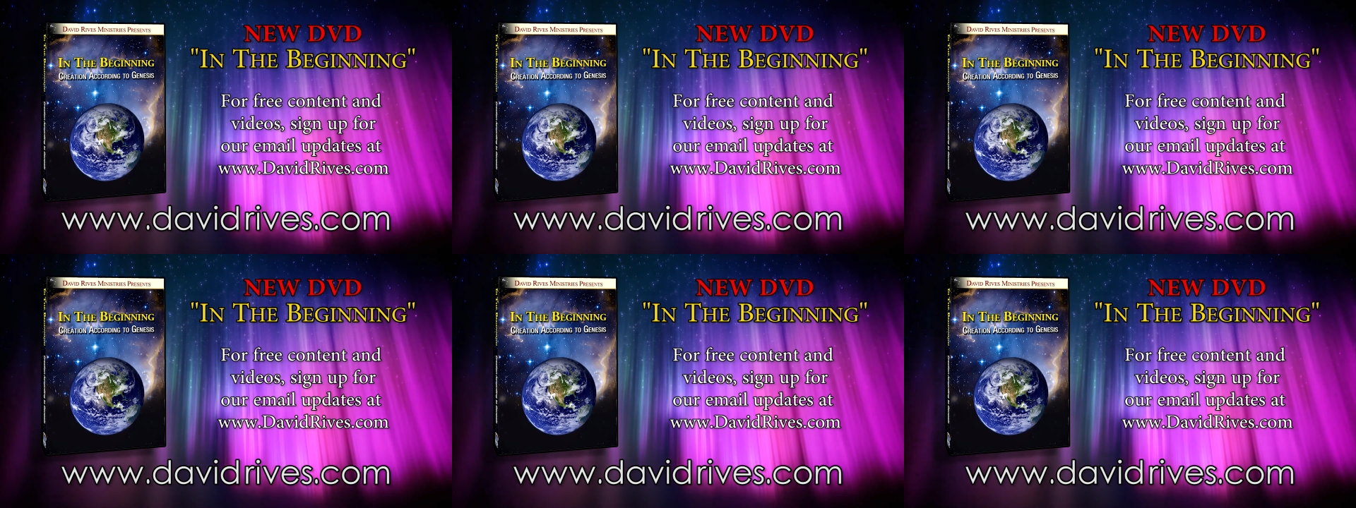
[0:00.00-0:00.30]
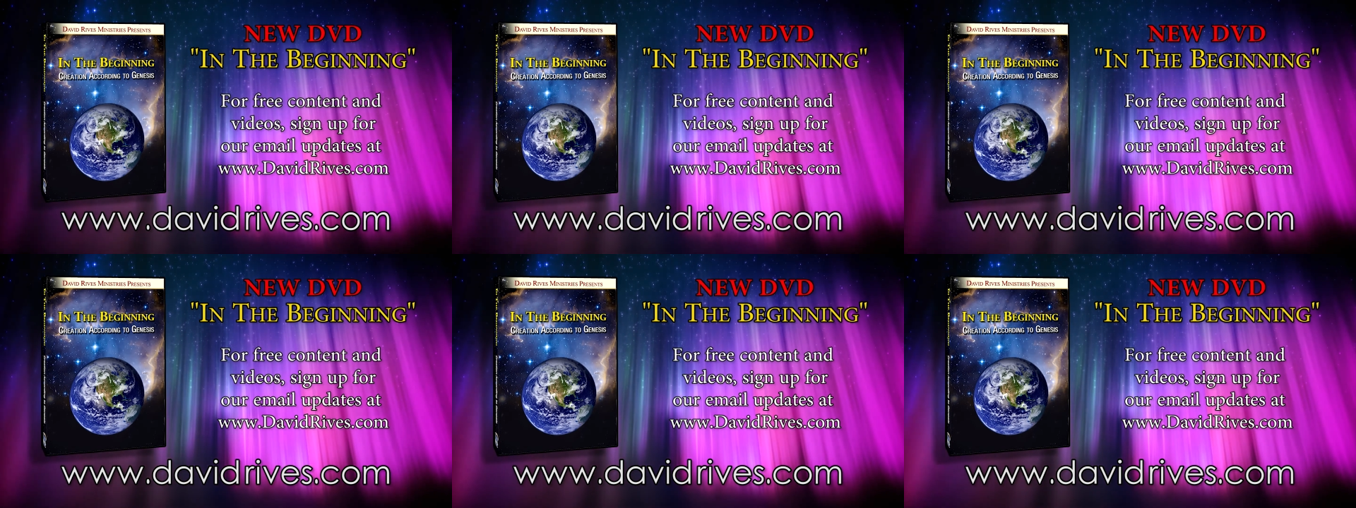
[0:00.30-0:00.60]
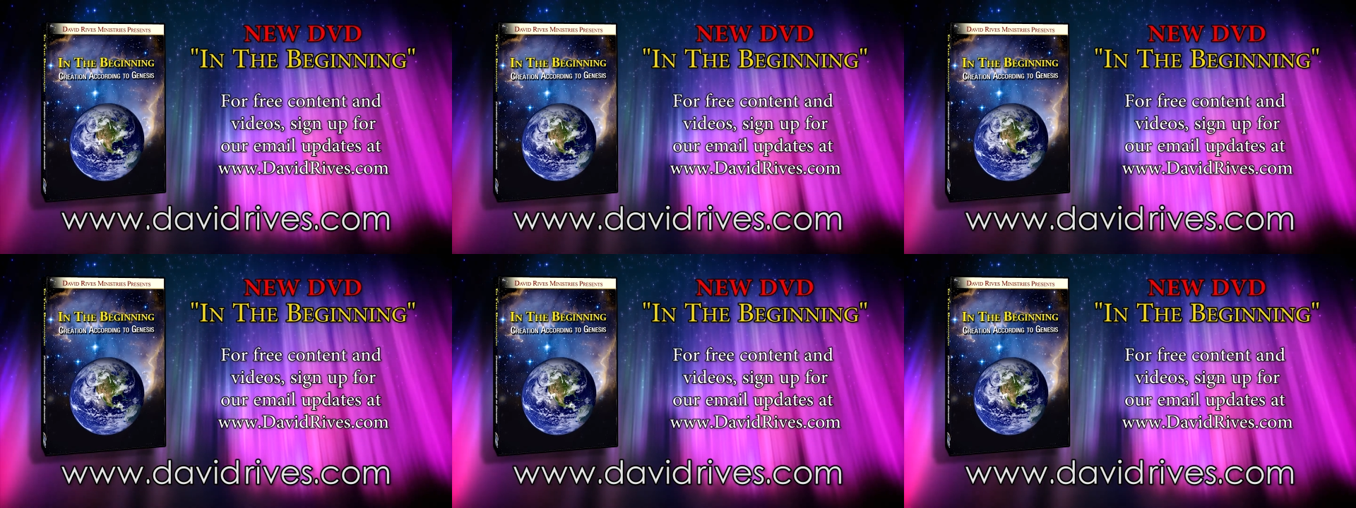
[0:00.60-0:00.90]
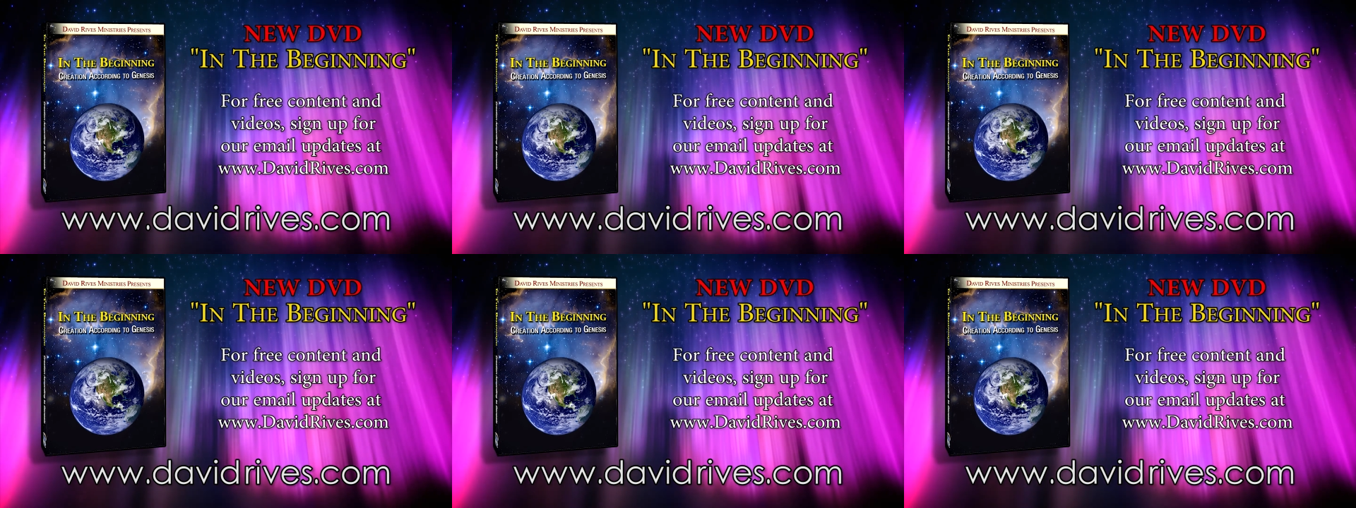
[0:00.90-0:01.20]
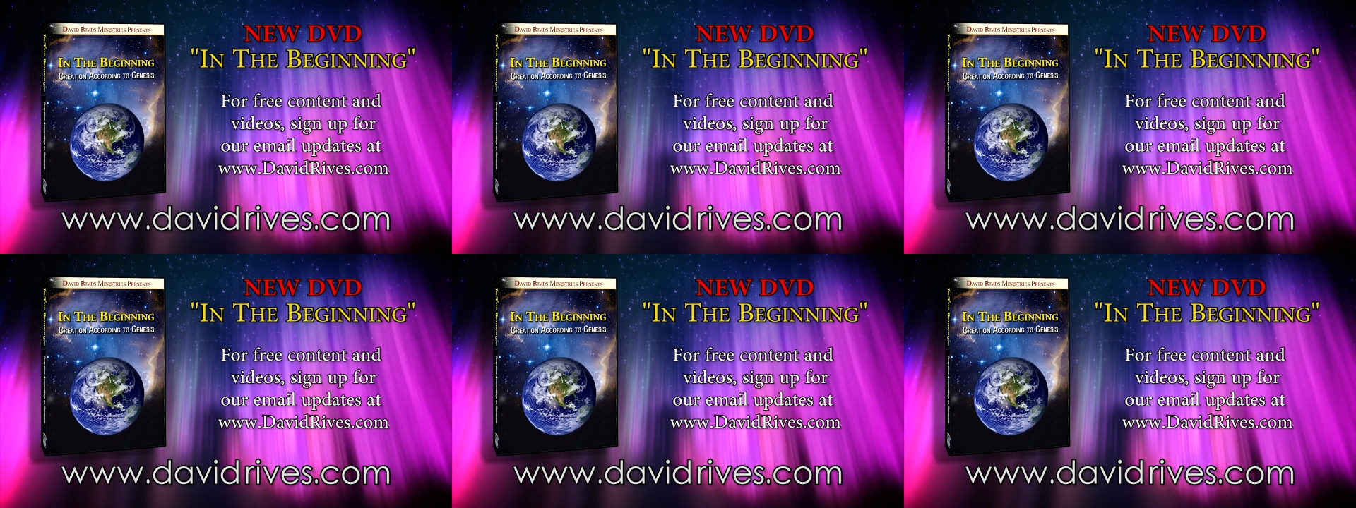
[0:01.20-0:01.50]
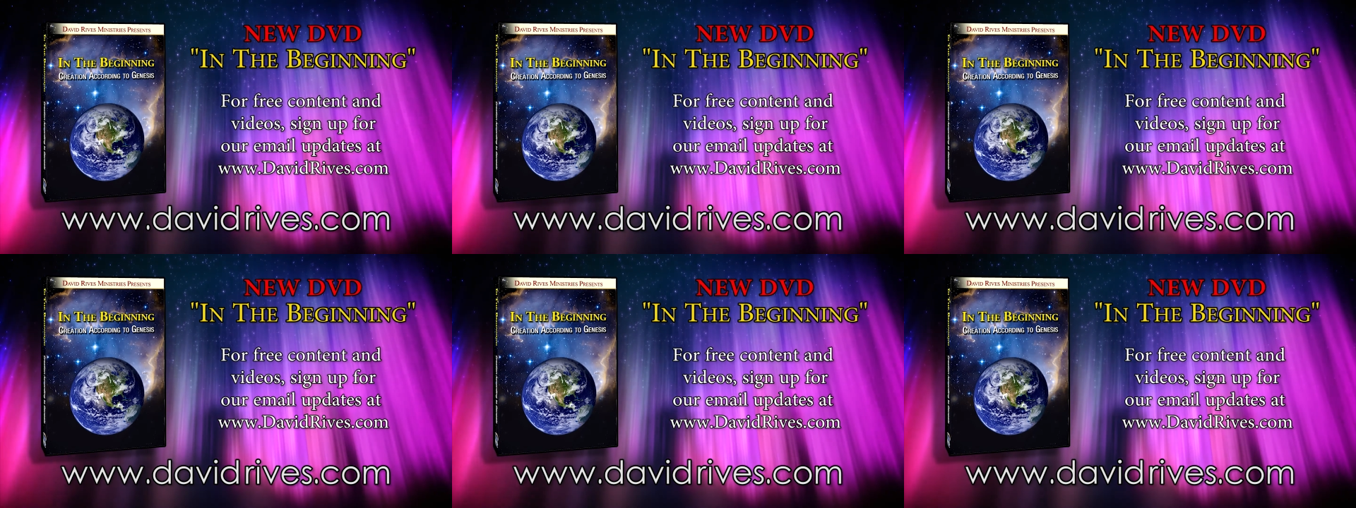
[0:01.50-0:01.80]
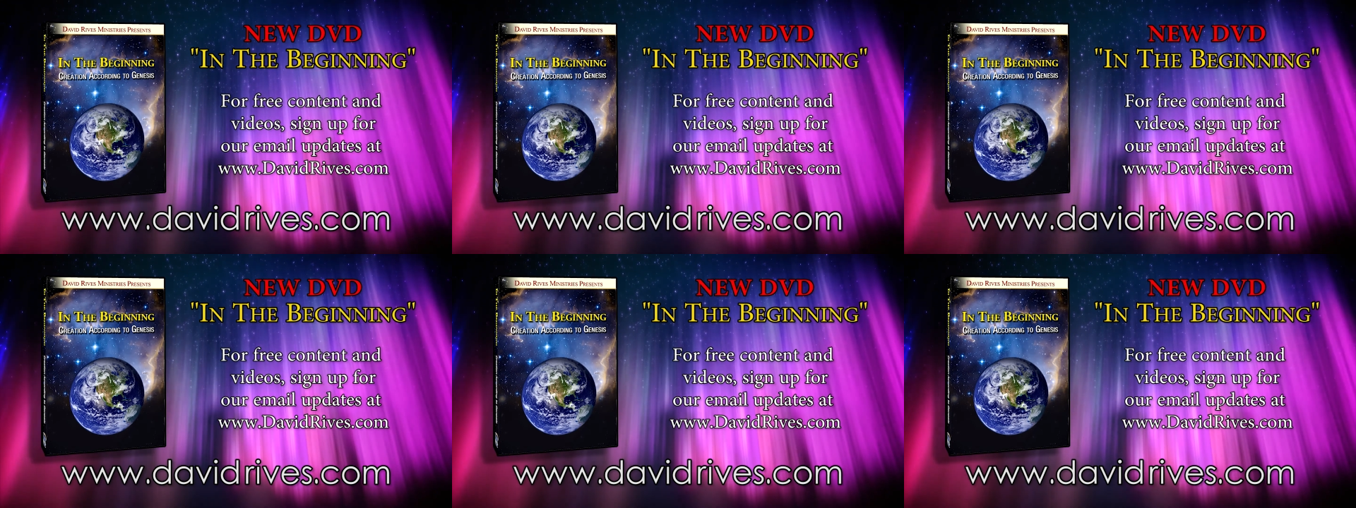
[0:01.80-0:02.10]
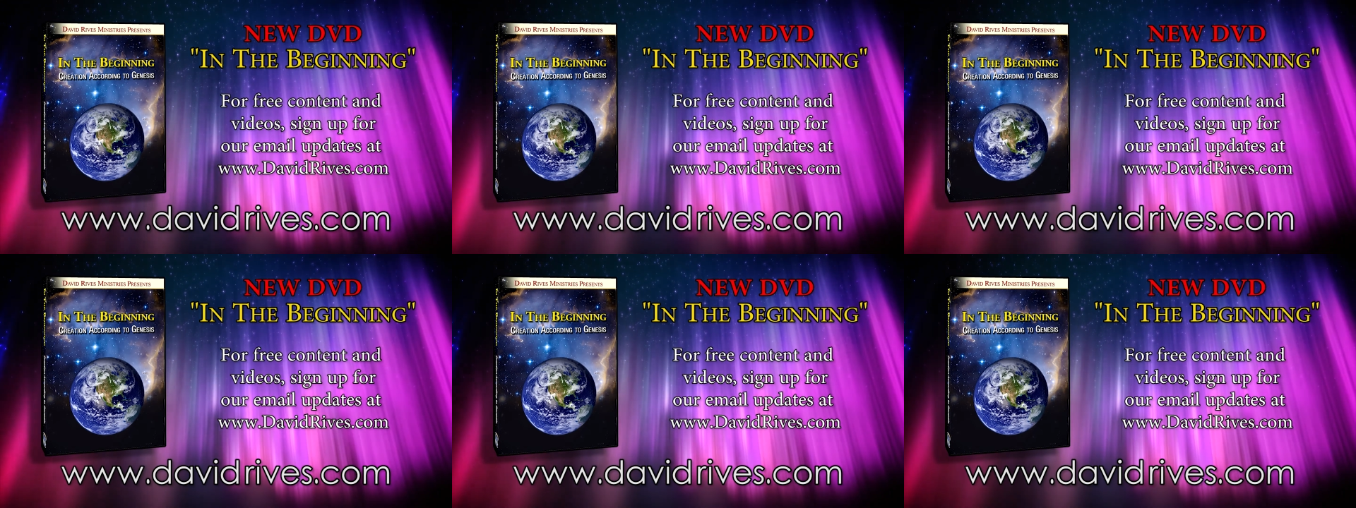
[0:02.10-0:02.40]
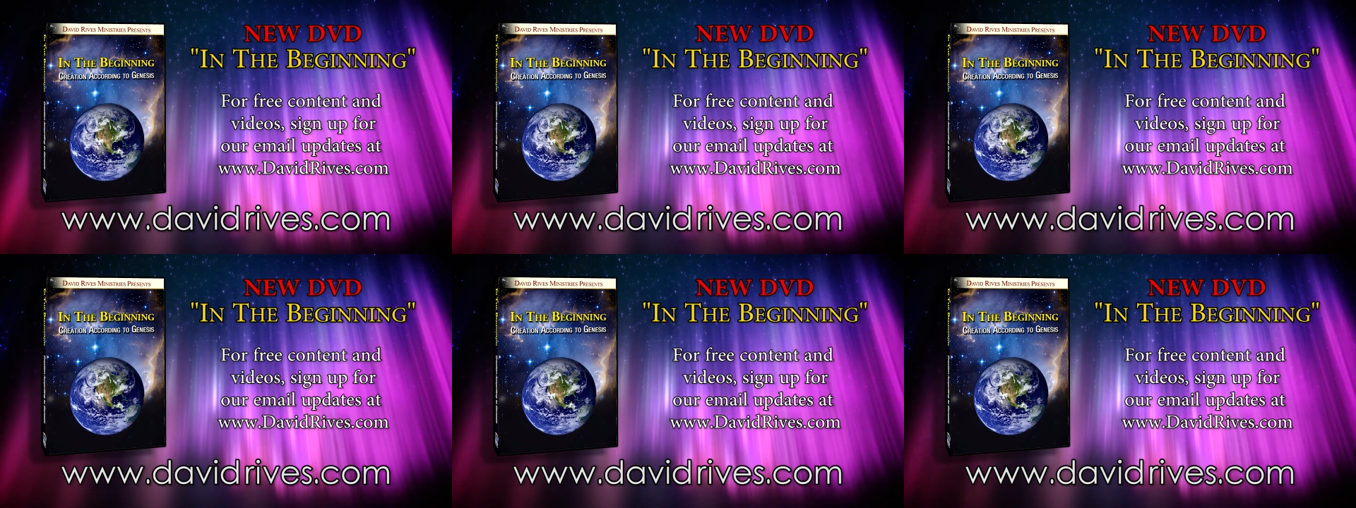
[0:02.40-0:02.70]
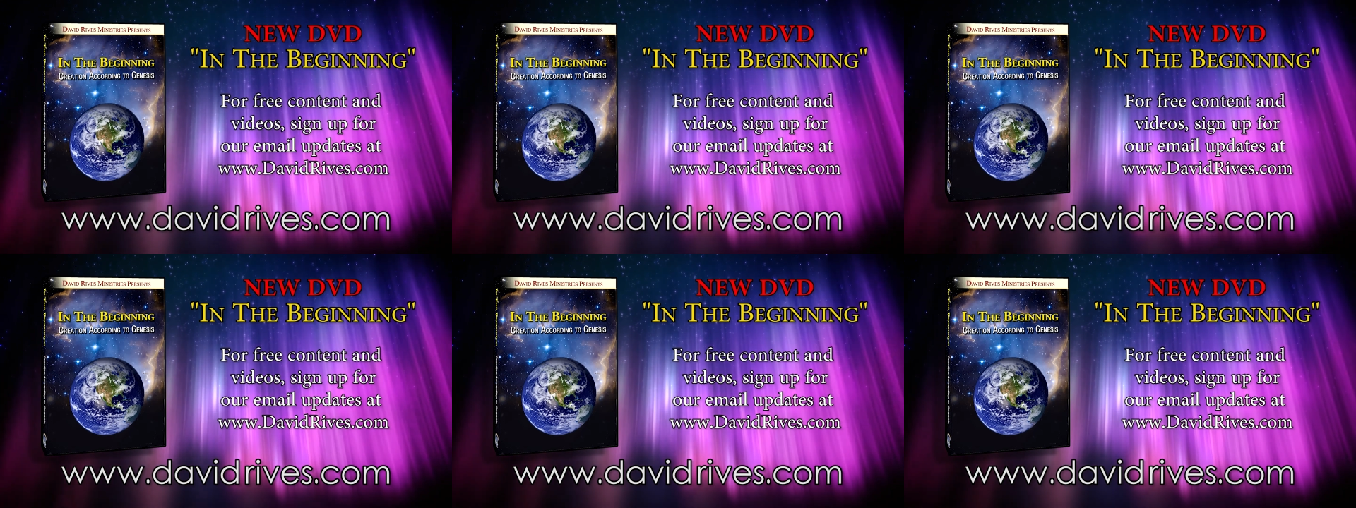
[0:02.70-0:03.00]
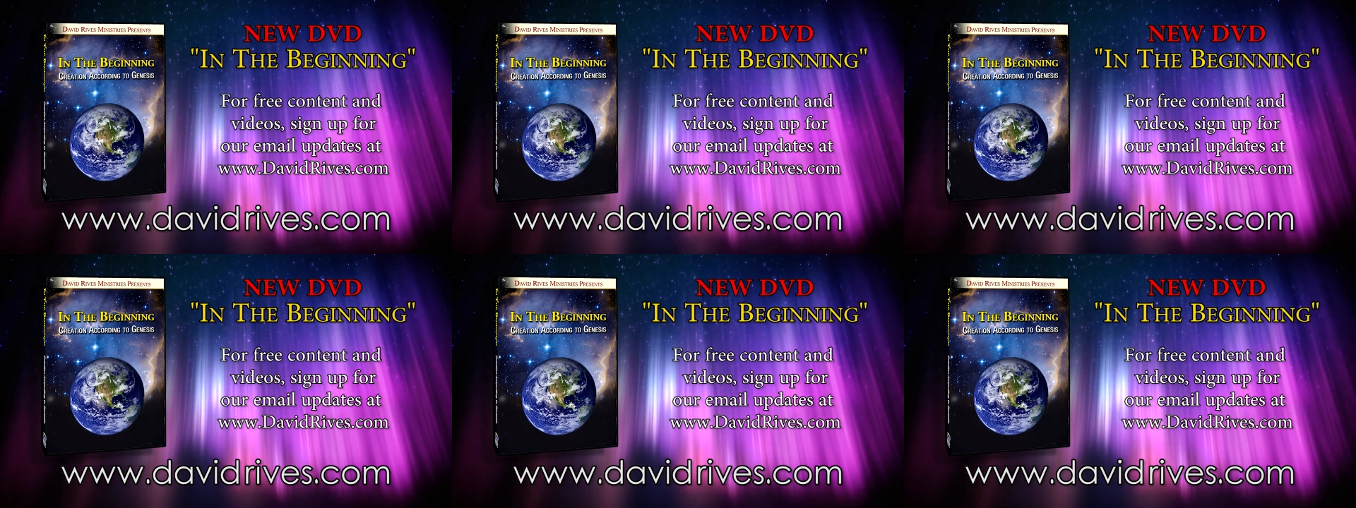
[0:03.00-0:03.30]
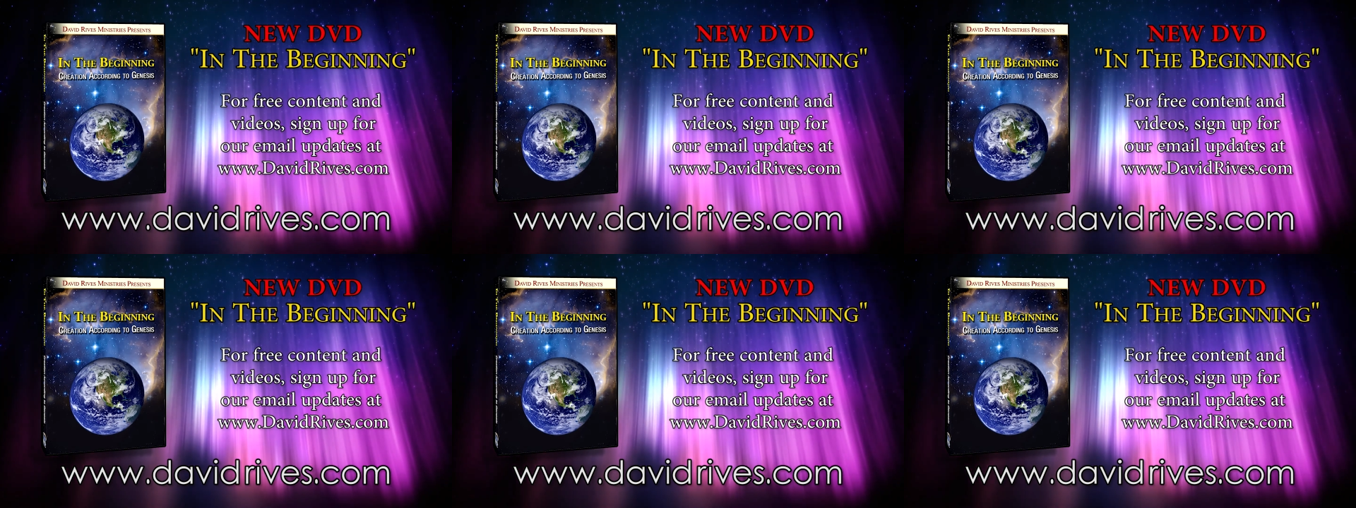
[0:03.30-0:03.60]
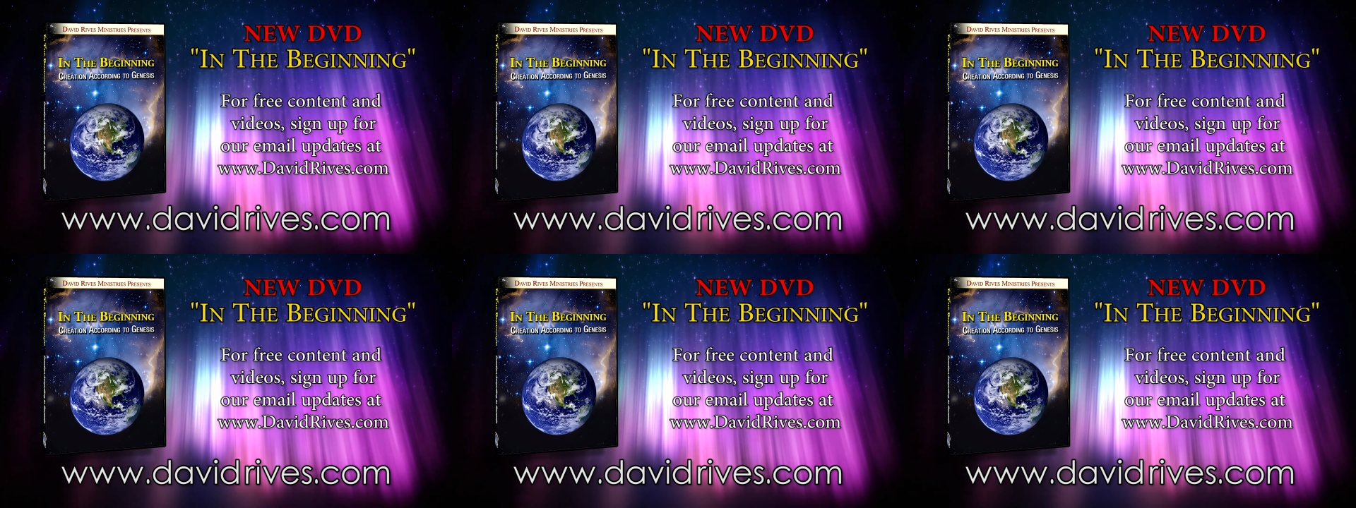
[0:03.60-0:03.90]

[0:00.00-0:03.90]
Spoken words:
Nobody's mouth can be seen.